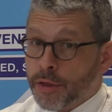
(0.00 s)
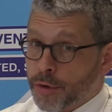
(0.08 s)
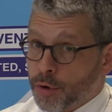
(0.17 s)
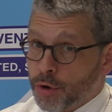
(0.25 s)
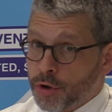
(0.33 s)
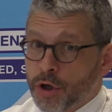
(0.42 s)

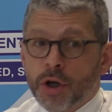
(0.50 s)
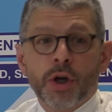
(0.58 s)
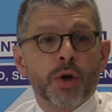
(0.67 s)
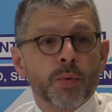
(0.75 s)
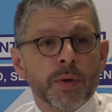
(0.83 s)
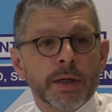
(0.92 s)
Third,
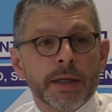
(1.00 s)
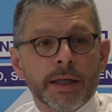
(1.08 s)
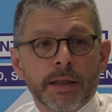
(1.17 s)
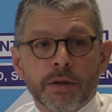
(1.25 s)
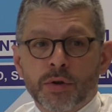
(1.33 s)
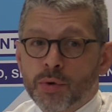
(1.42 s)
we
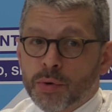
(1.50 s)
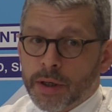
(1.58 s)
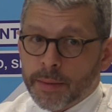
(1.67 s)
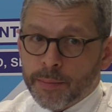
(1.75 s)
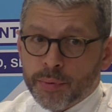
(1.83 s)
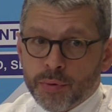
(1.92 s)
need to
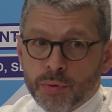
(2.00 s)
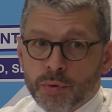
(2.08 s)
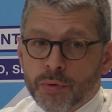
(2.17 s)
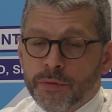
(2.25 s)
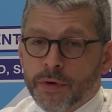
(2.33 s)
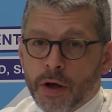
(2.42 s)

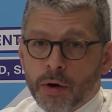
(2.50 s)
improve